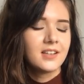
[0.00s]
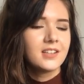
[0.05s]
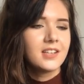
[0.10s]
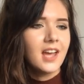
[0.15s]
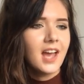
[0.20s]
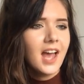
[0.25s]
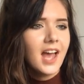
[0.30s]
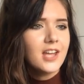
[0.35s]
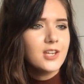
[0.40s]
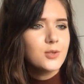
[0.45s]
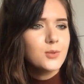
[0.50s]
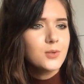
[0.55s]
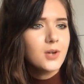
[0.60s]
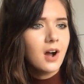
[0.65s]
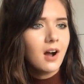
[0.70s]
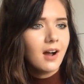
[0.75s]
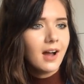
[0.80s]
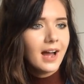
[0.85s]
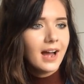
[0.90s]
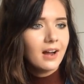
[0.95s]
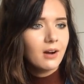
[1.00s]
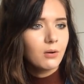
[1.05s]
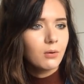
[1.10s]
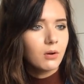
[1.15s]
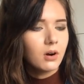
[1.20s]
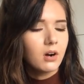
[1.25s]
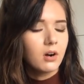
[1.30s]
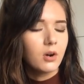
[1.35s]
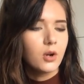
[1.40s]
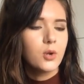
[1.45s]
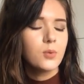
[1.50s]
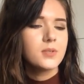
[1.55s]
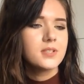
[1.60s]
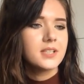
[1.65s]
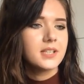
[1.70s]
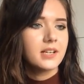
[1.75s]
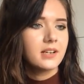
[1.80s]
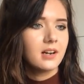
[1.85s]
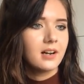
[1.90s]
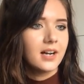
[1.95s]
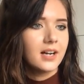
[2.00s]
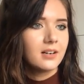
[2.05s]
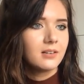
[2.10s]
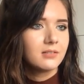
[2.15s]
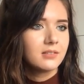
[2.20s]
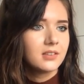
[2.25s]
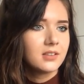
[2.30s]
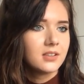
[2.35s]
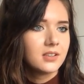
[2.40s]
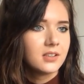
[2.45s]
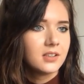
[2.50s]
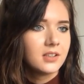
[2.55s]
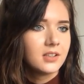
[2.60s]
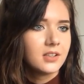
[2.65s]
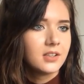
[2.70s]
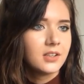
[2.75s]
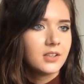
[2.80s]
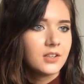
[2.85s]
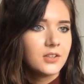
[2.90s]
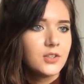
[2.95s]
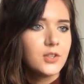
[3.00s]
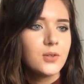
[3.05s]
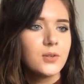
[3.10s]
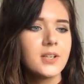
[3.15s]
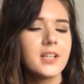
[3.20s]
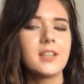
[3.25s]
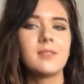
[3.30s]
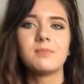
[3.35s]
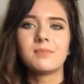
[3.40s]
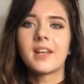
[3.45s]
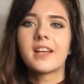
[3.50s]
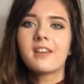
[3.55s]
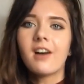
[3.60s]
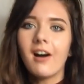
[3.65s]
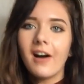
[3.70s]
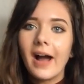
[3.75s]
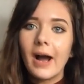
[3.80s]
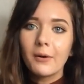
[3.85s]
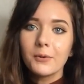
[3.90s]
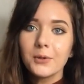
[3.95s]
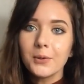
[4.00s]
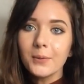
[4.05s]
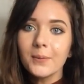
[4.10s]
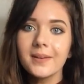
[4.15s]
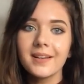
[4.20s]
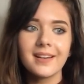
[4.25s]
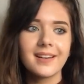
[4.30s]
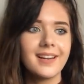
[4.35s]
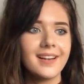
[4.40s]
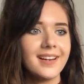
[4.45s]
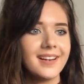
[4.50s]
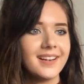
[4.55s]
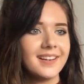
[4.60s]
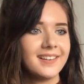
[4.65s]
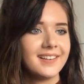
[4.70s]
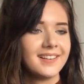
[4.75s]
Yeah, you cut out. Oh, who is it they cut out? Yoongi. They cut out Yoongi.